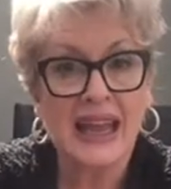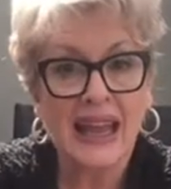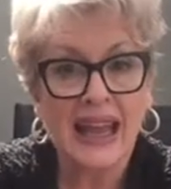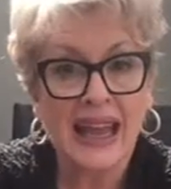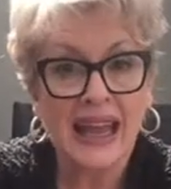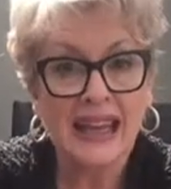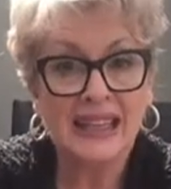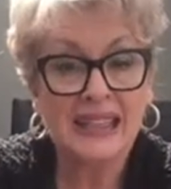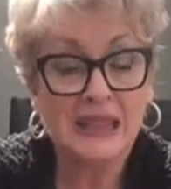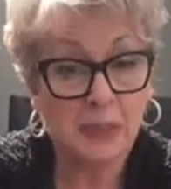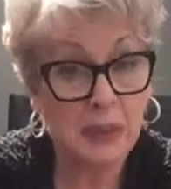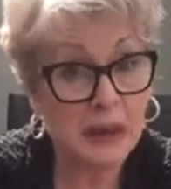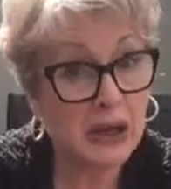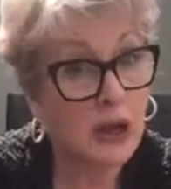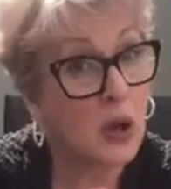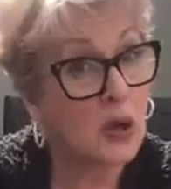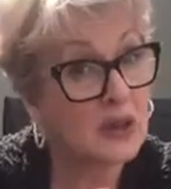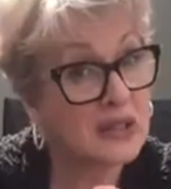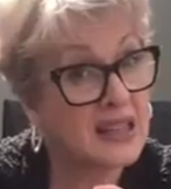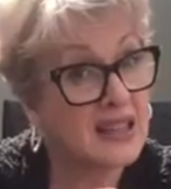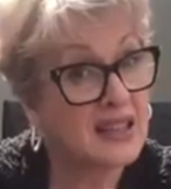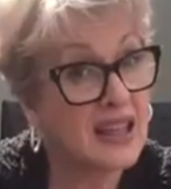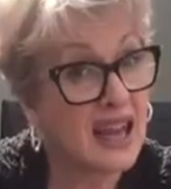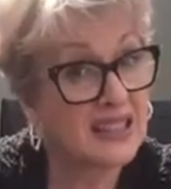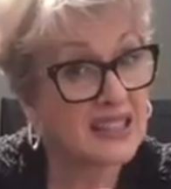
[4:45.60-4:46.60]
it's
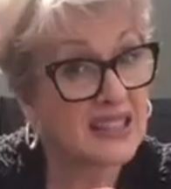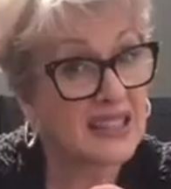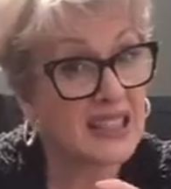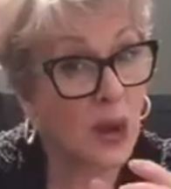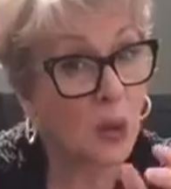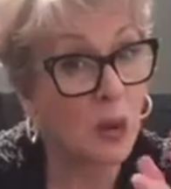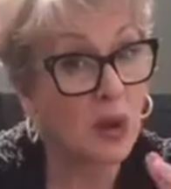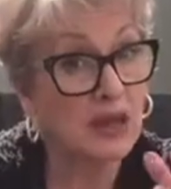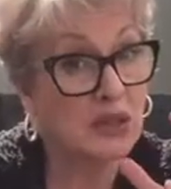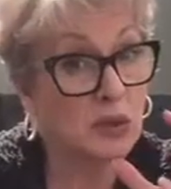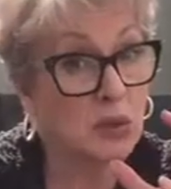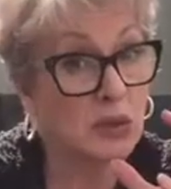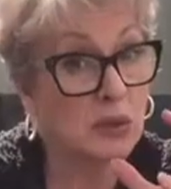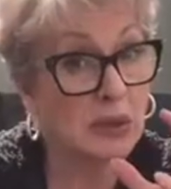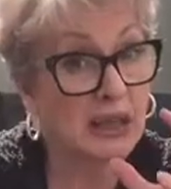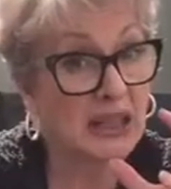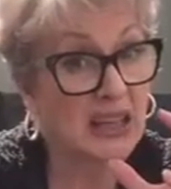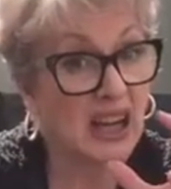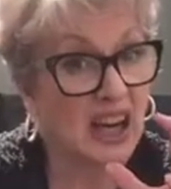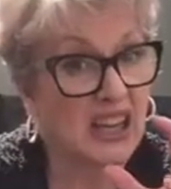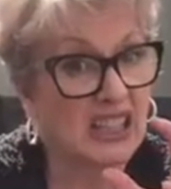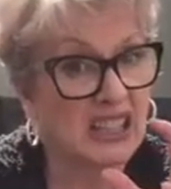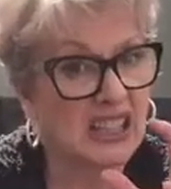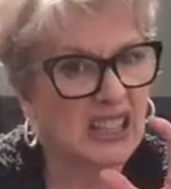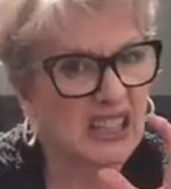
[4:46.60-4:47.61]
because that psoas will be
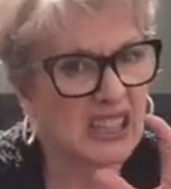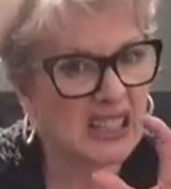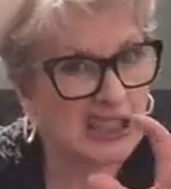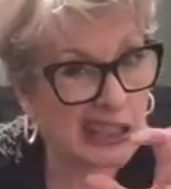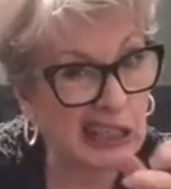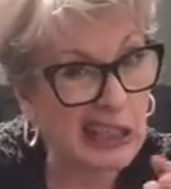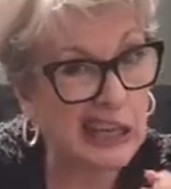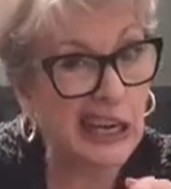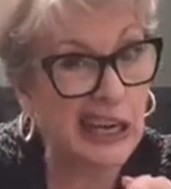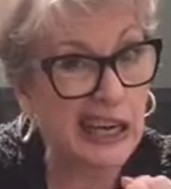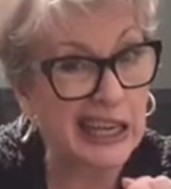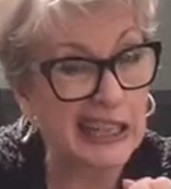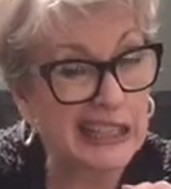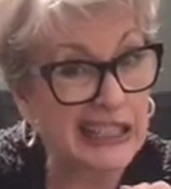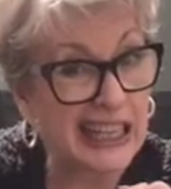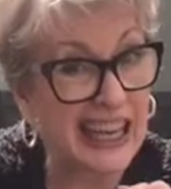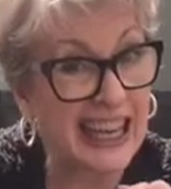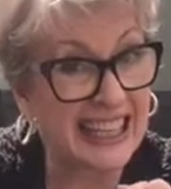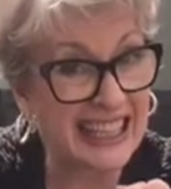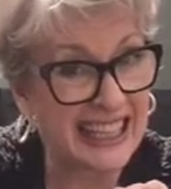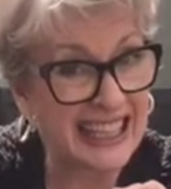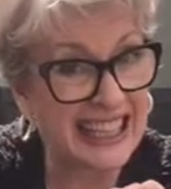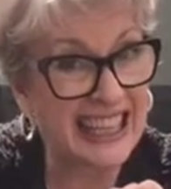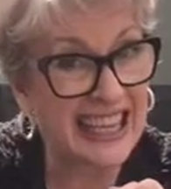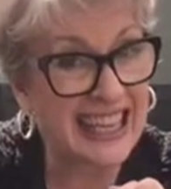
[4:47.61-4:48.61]
kind of tight
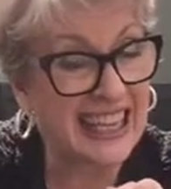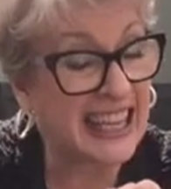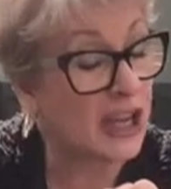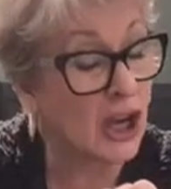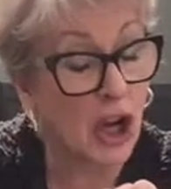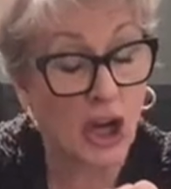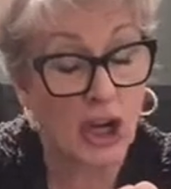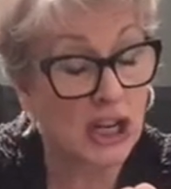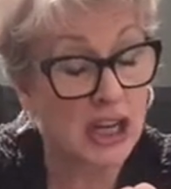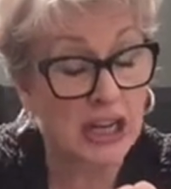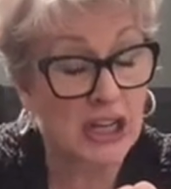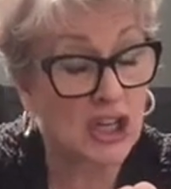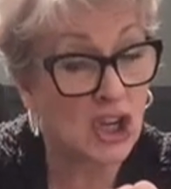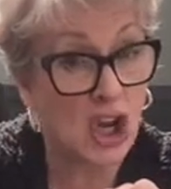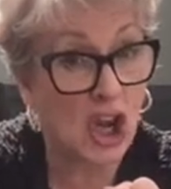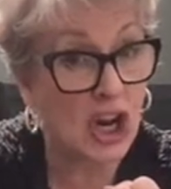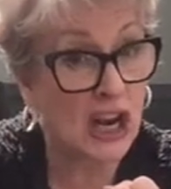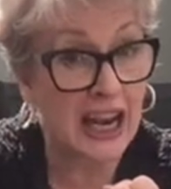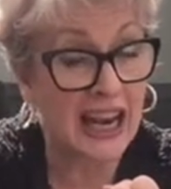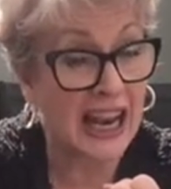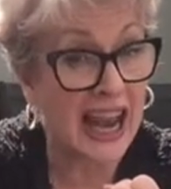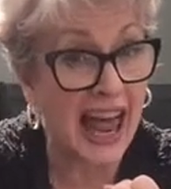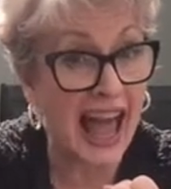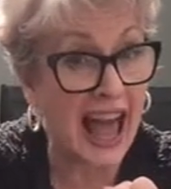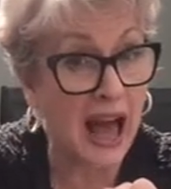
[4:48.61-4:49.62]
and linking on it, not
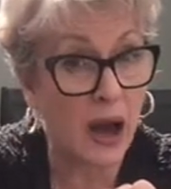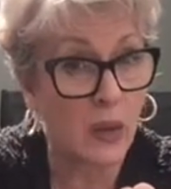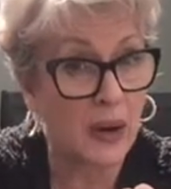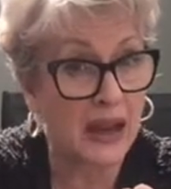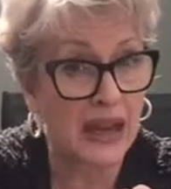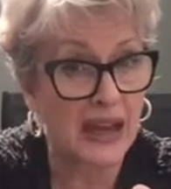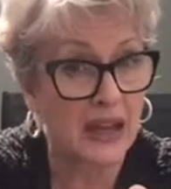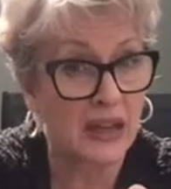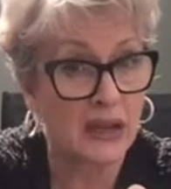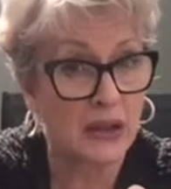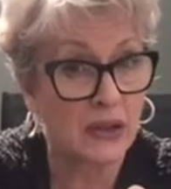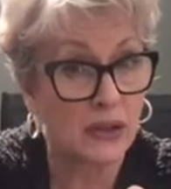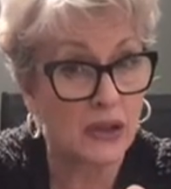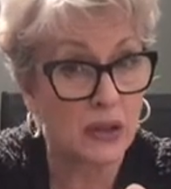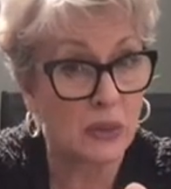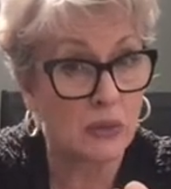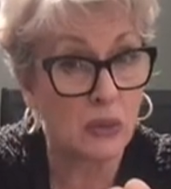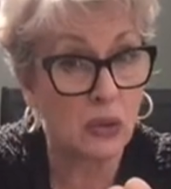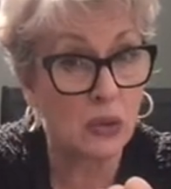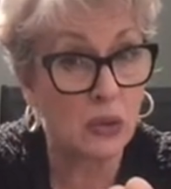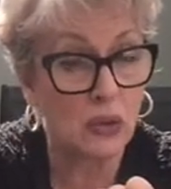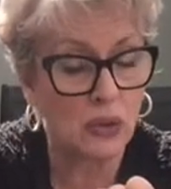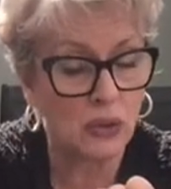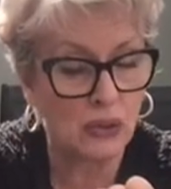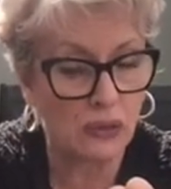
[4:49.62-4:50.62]
allowing the
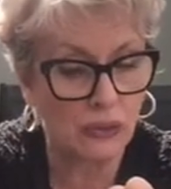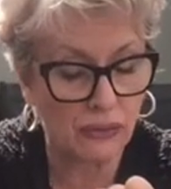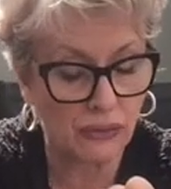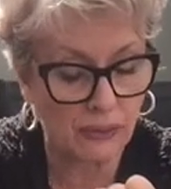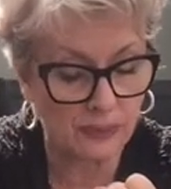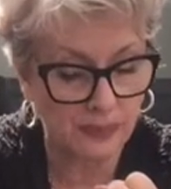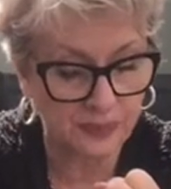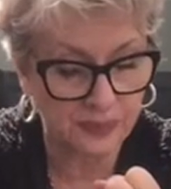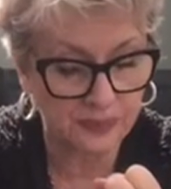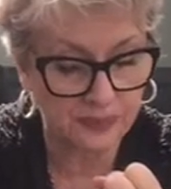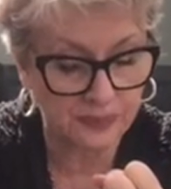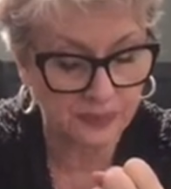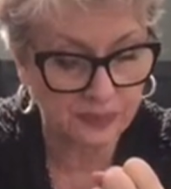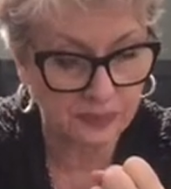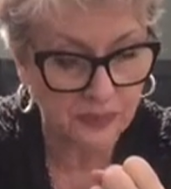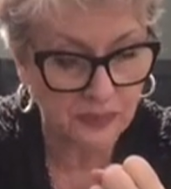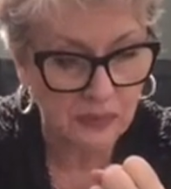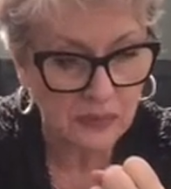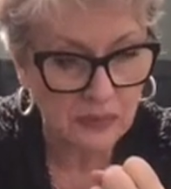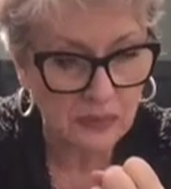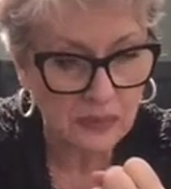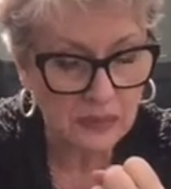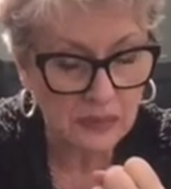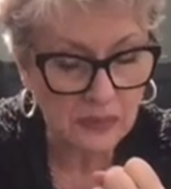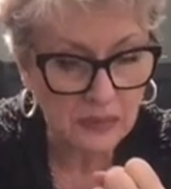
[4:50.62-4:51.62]
move.
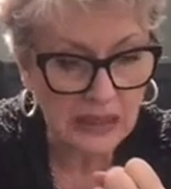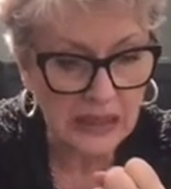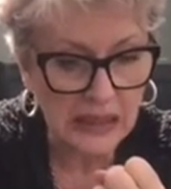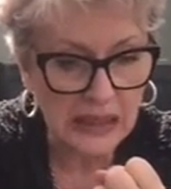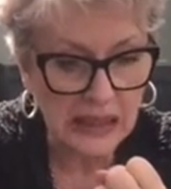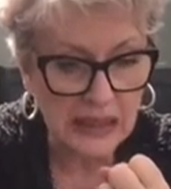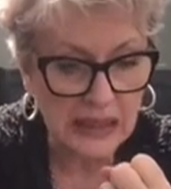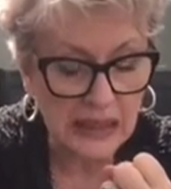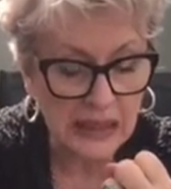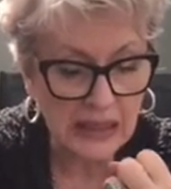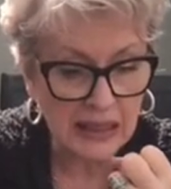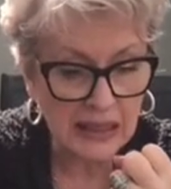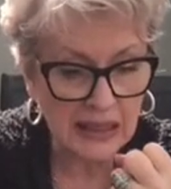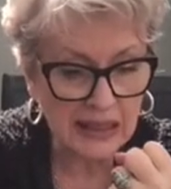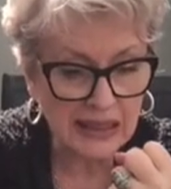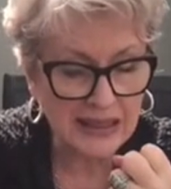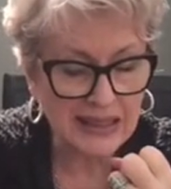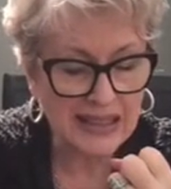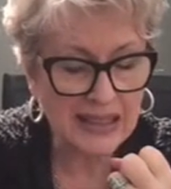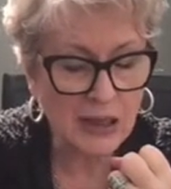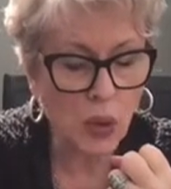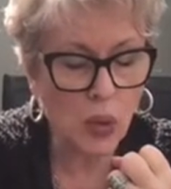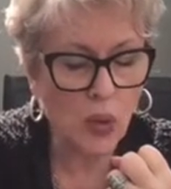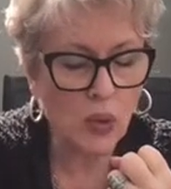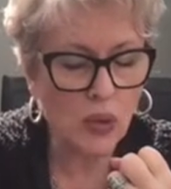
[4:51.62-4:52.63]

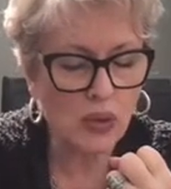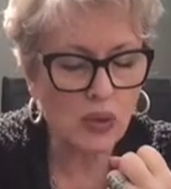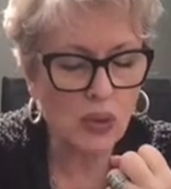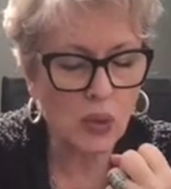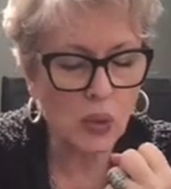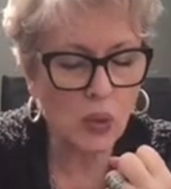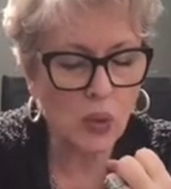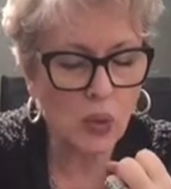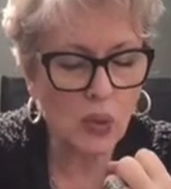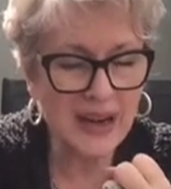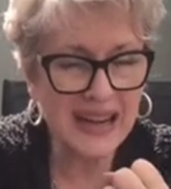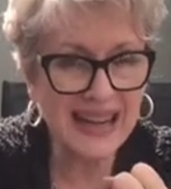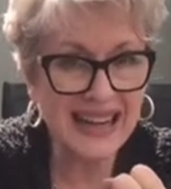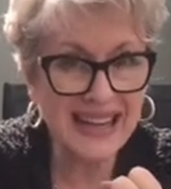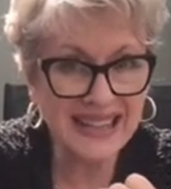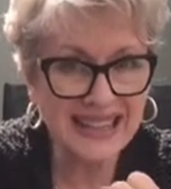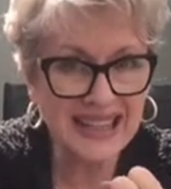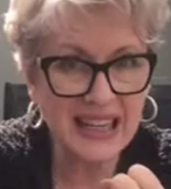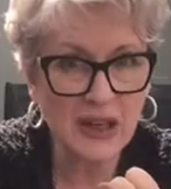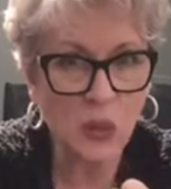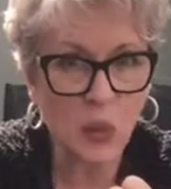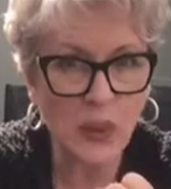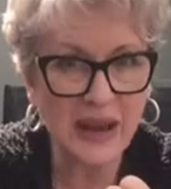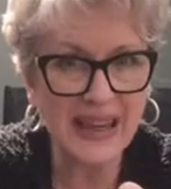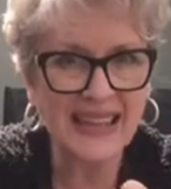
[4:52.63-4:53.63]
So the
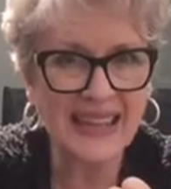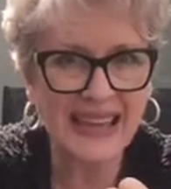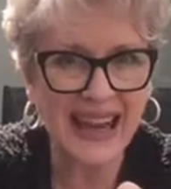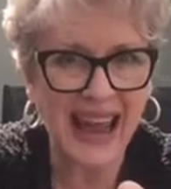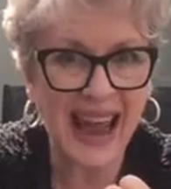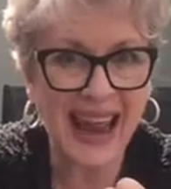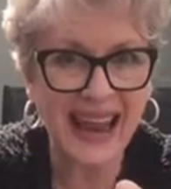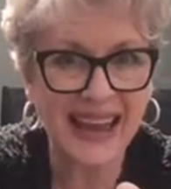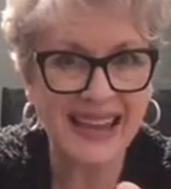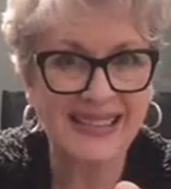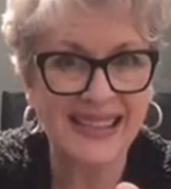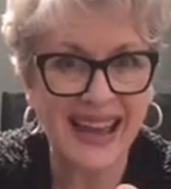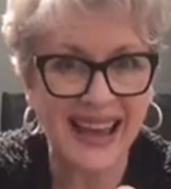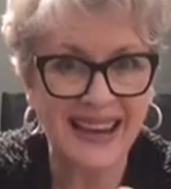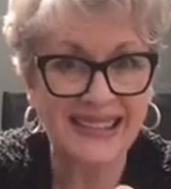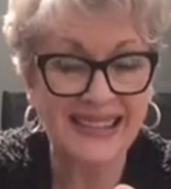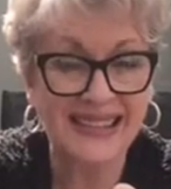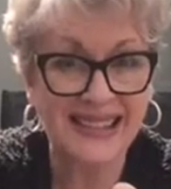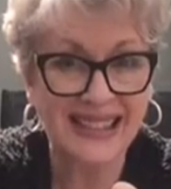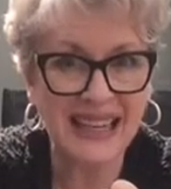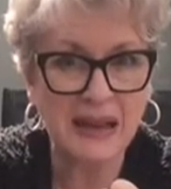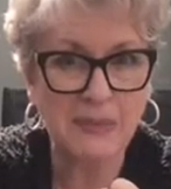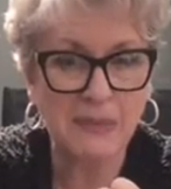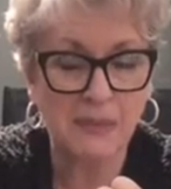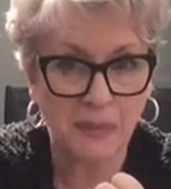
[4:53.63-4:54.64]
reason we take that
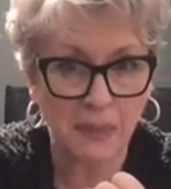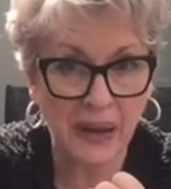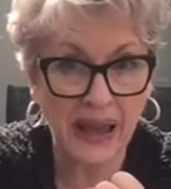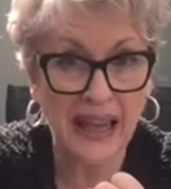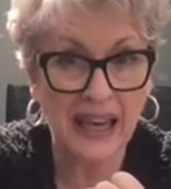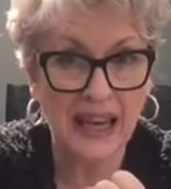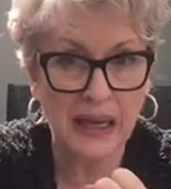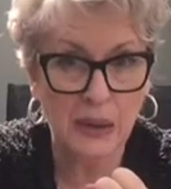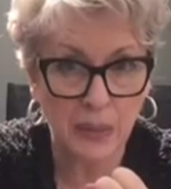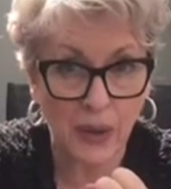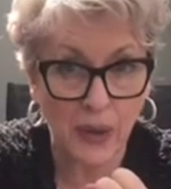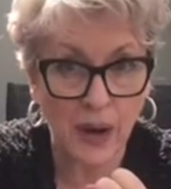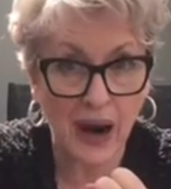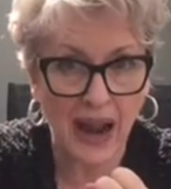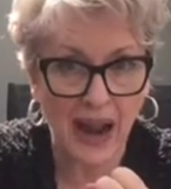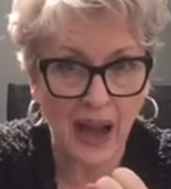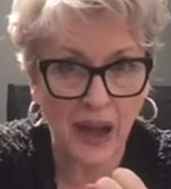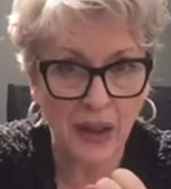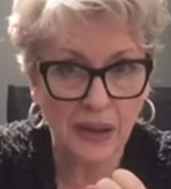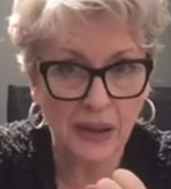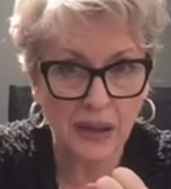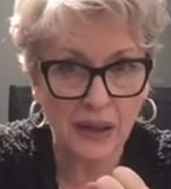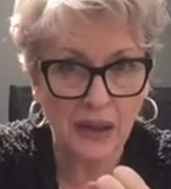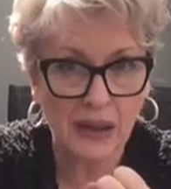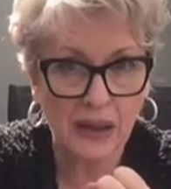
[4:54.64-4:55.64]
deep belly
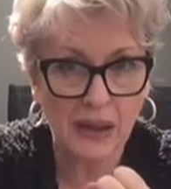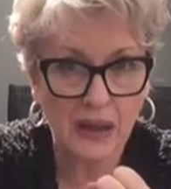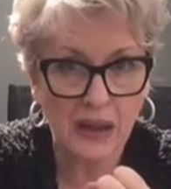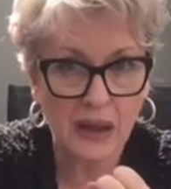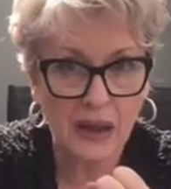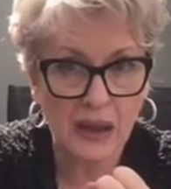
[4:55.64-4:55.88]
breath